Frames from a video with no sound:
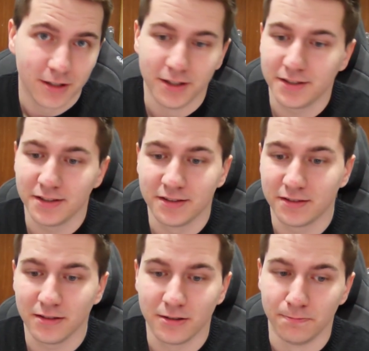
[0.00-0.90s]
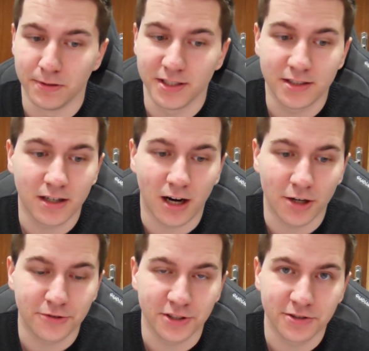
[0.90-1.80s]
This is complete
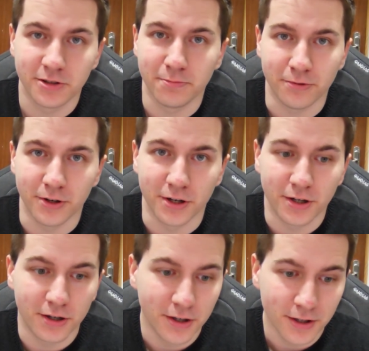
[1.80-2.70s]
contrast to the printer.